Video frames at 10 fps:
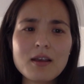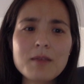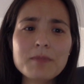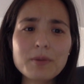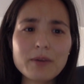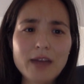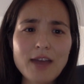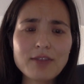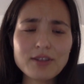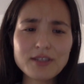But what
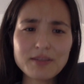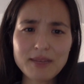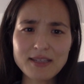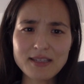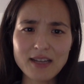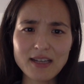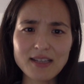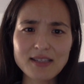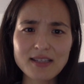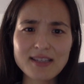I've learned in my
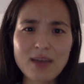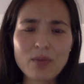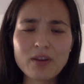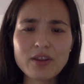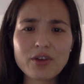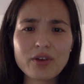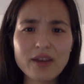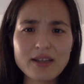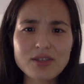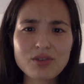studies is that one of the
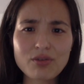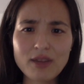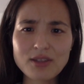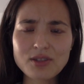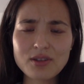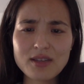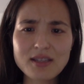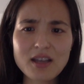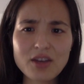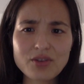greatest threats to this
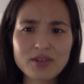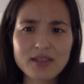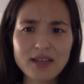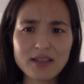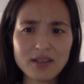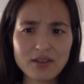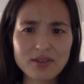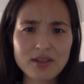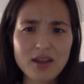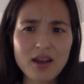country's ideals
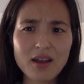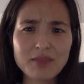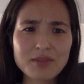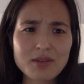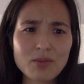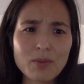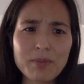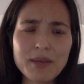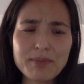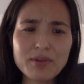comes when
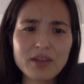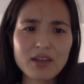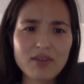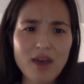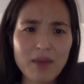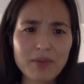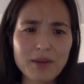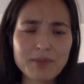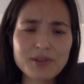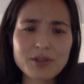people give up on
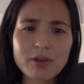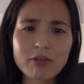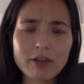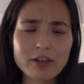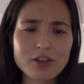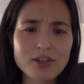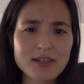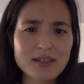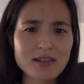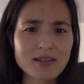pursuing greater
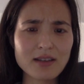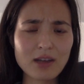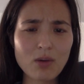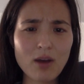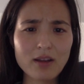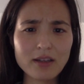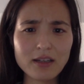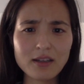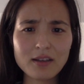justice and equality.